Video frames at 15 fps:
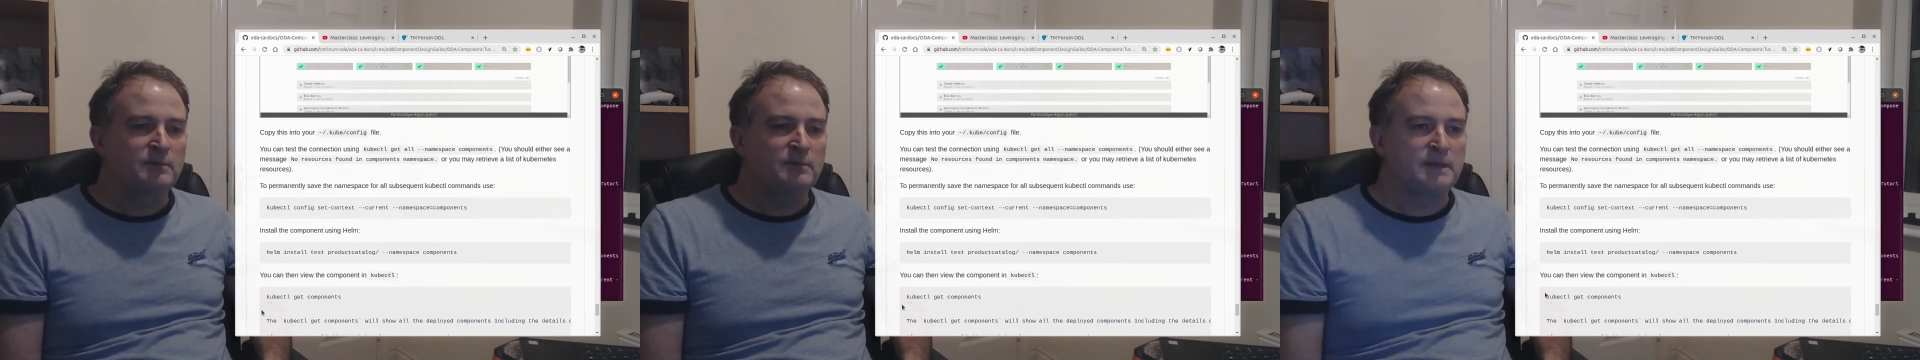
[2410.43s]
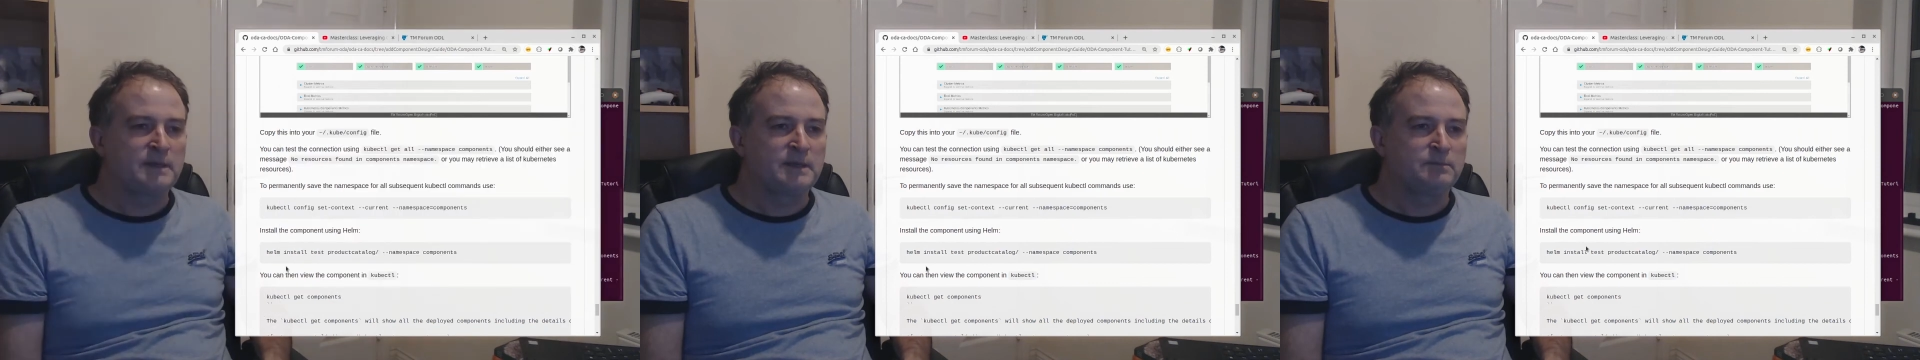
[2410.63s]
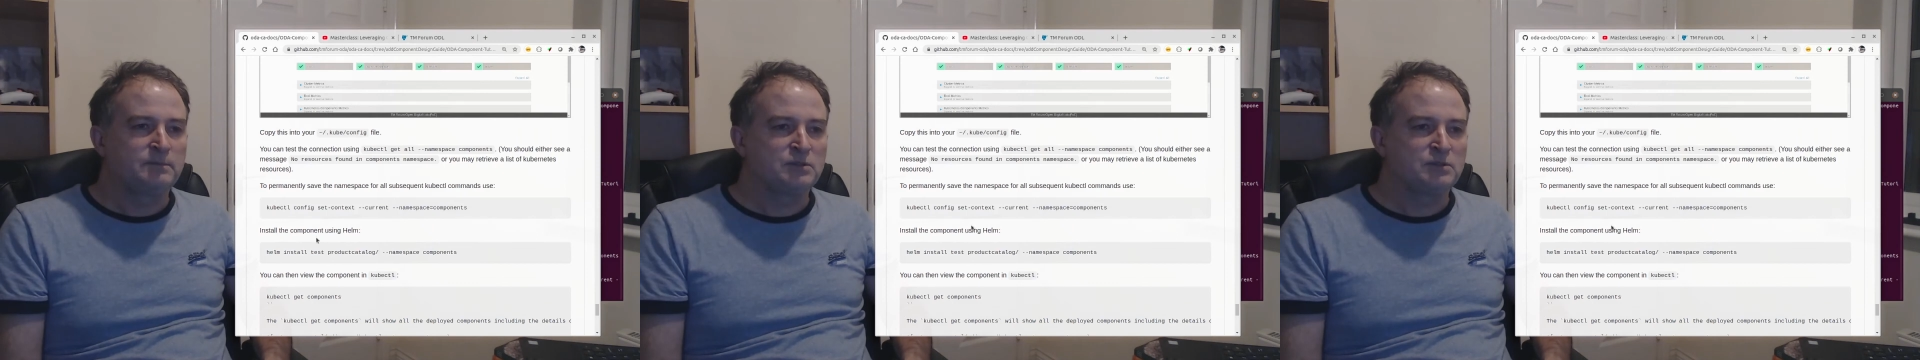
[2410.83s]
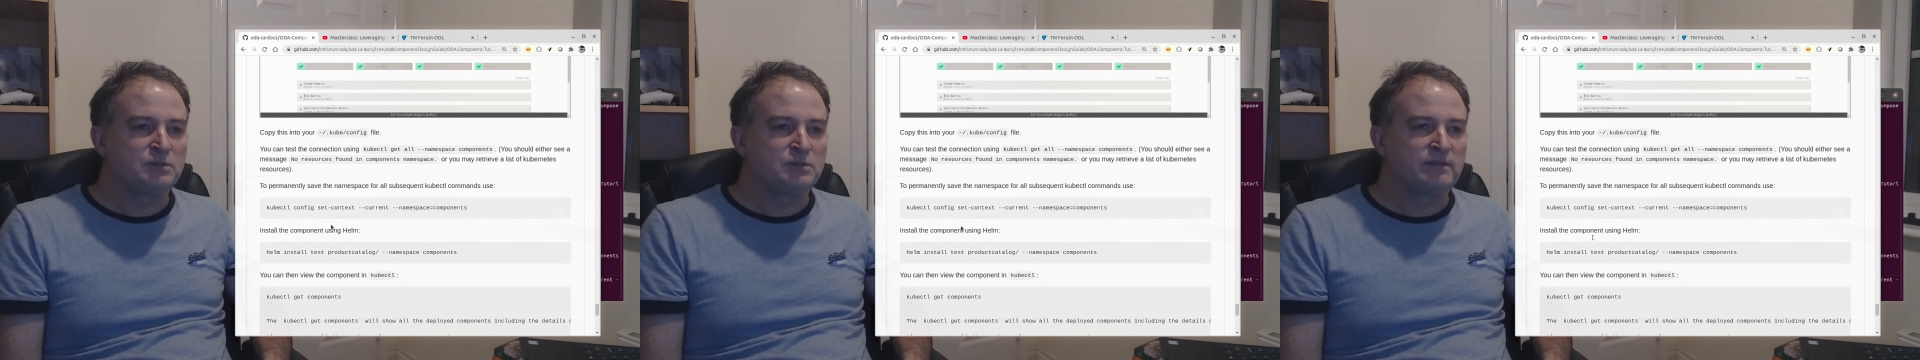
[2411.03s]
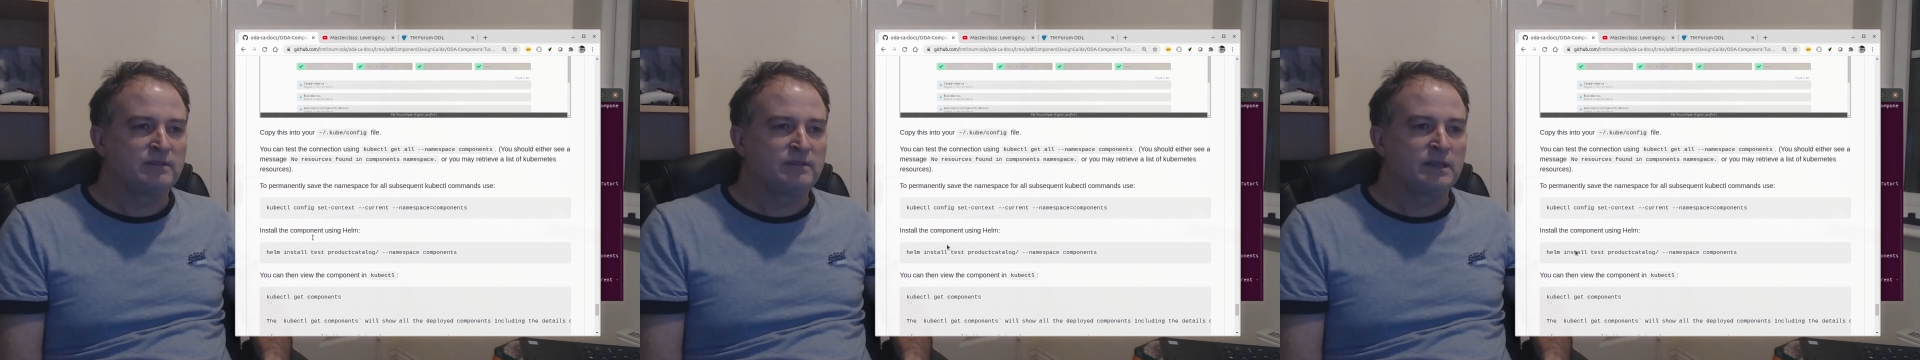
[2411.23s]
components for
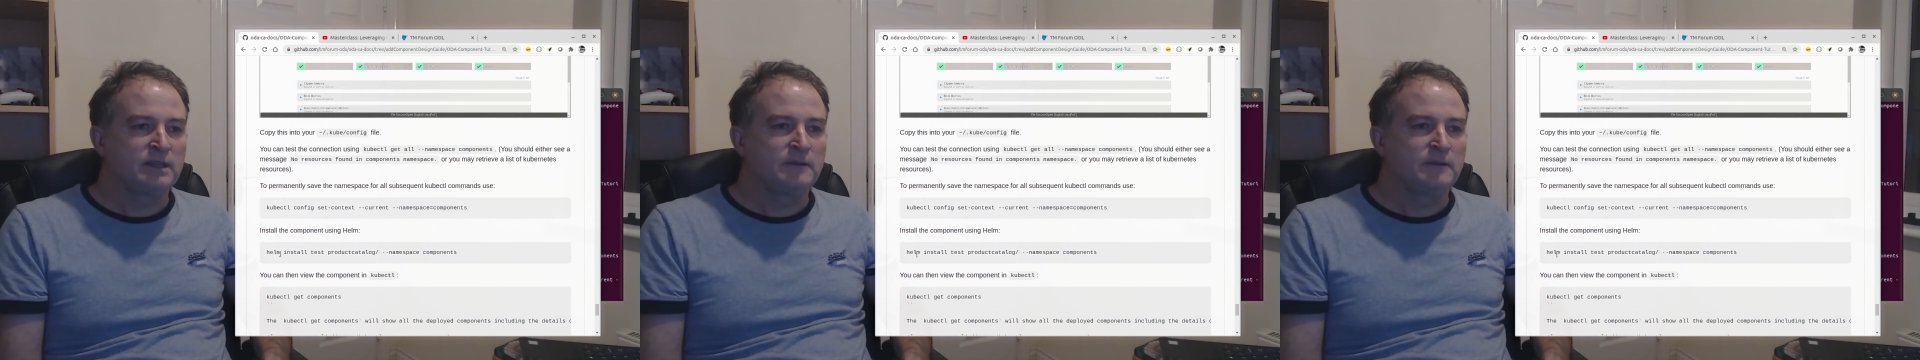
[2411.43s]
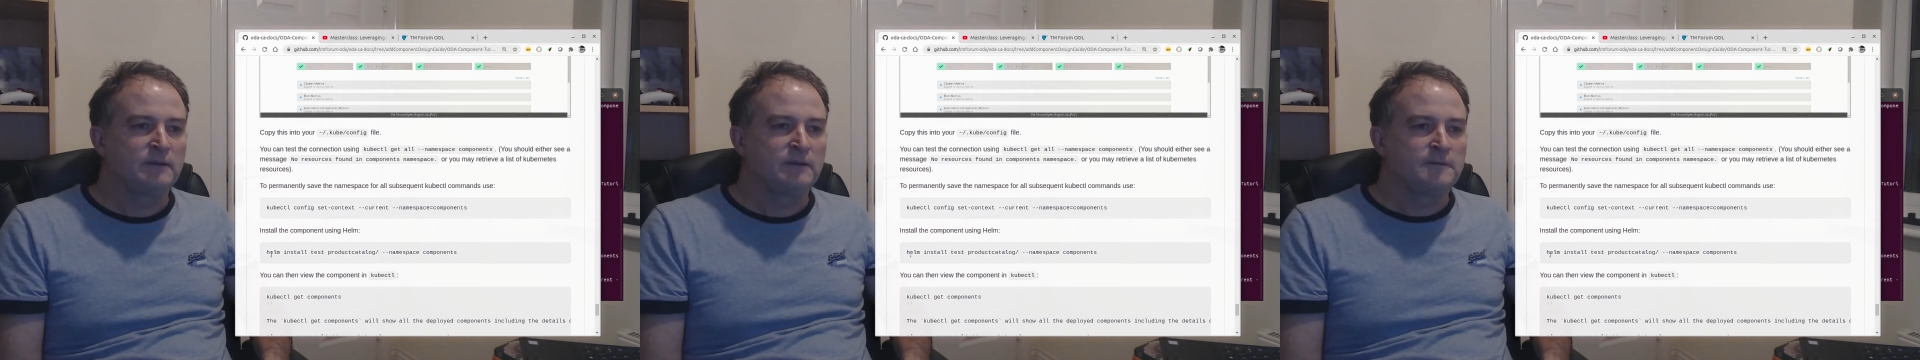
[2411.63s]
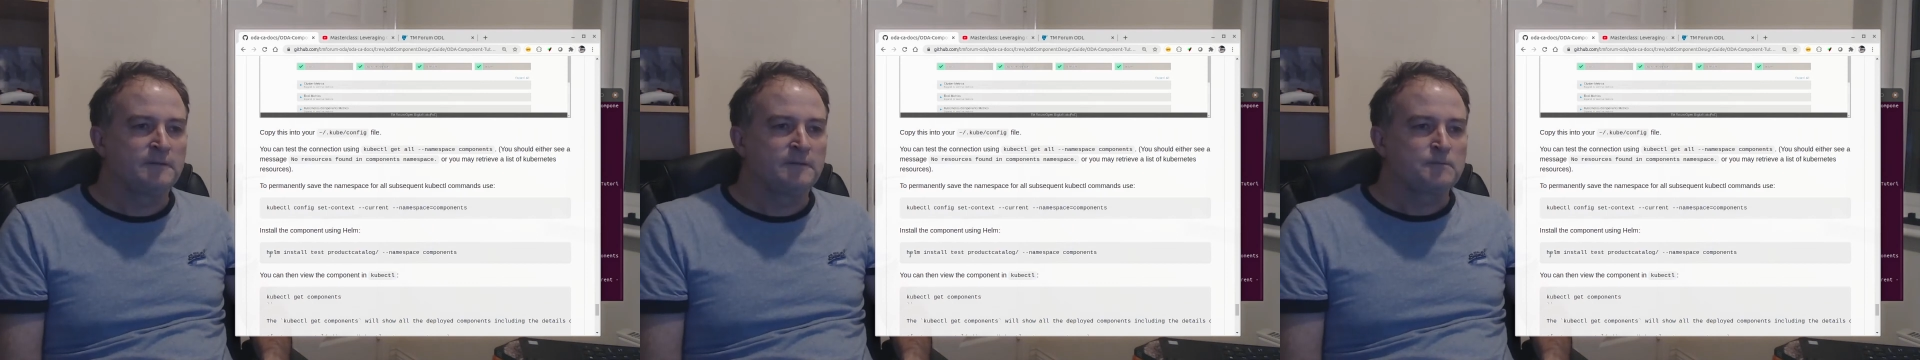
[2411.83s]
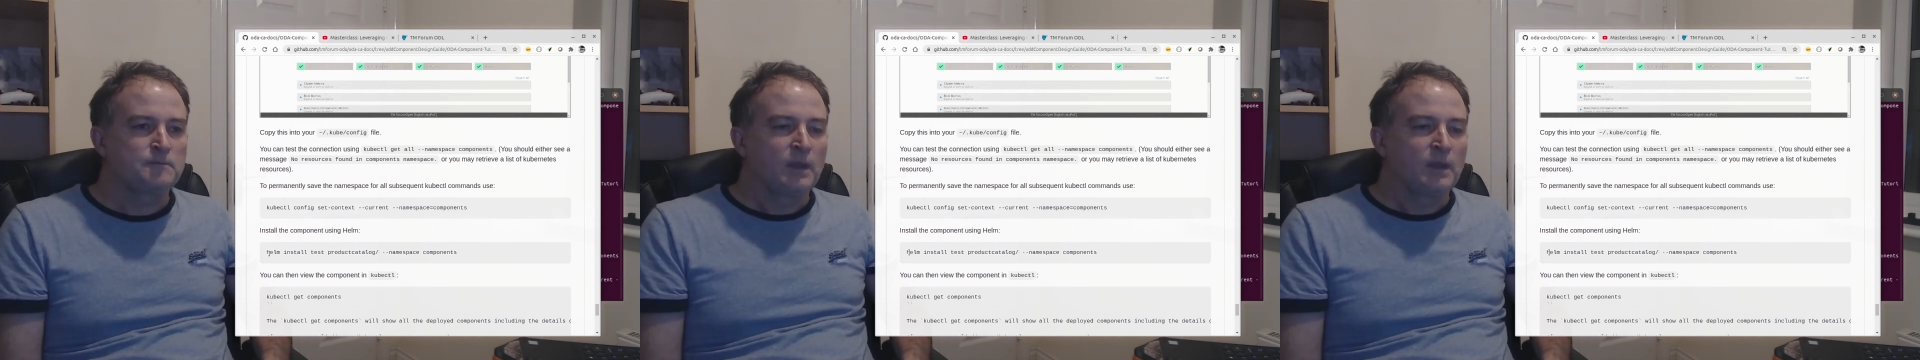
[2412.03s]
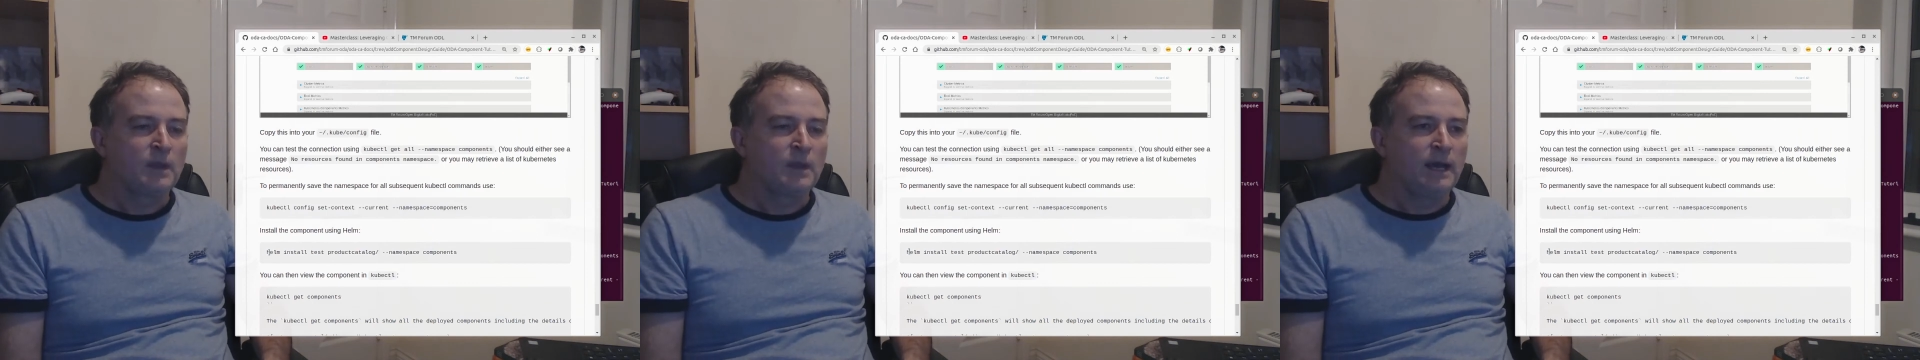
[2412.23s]
everything. And